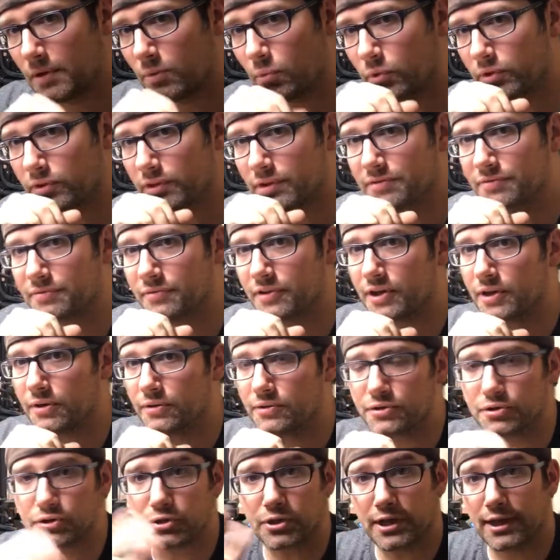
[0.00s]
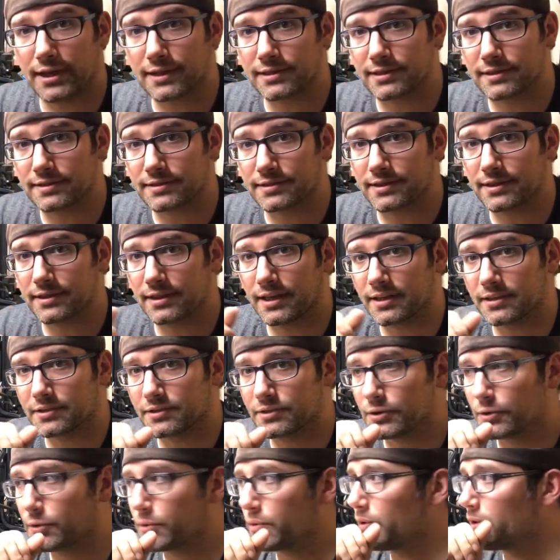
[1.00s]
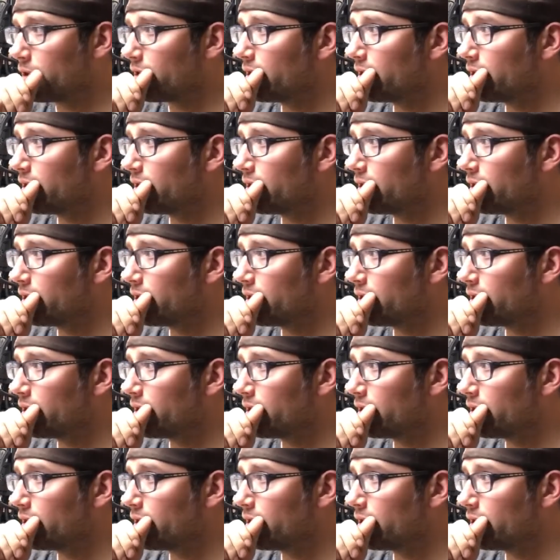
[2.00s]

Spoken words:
with this video so you guys can see that too.